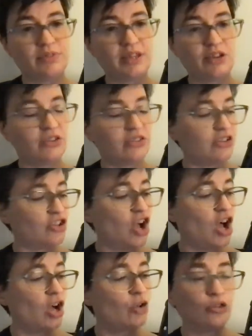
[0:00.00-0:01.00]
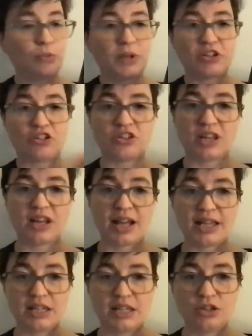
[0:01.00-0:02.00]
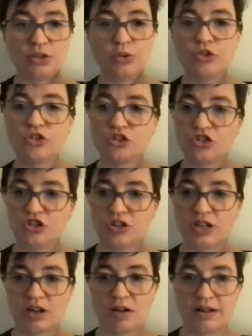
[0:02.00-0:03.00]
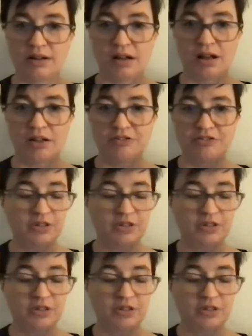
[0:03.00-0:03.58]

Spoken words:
There is a toggle switch that I can use to turn it on and off.